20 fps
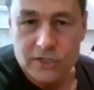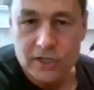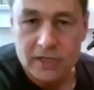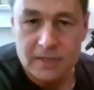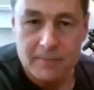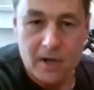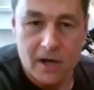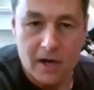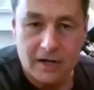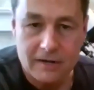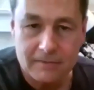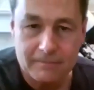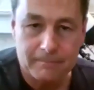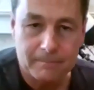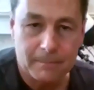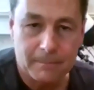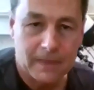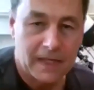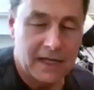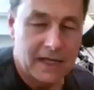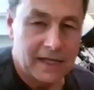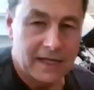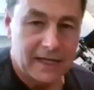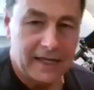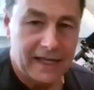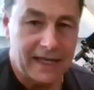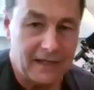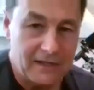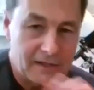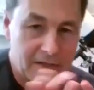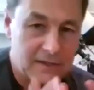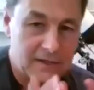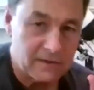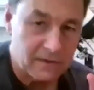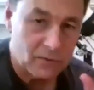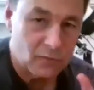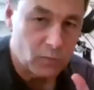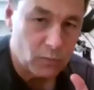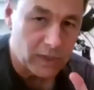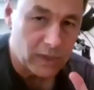on the bottom. And
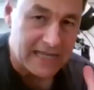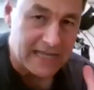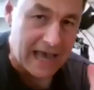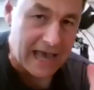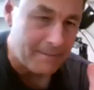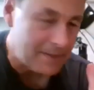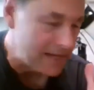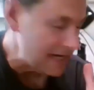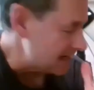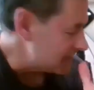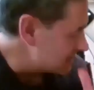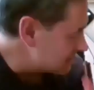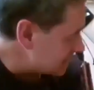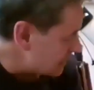what's happening is